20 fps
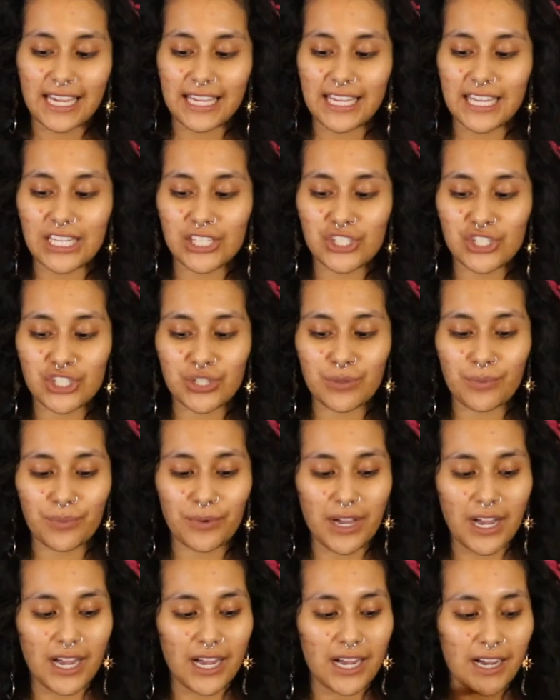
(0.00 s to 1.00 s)
Each
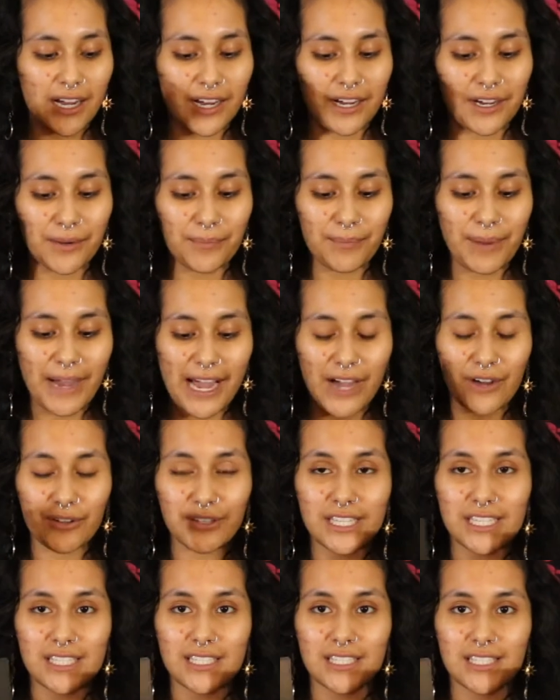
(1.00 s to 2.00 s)
pile
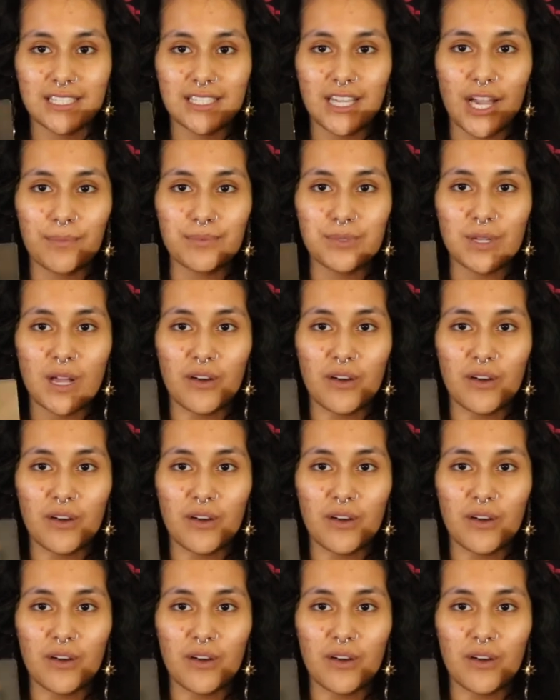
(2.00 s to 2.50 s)
is topped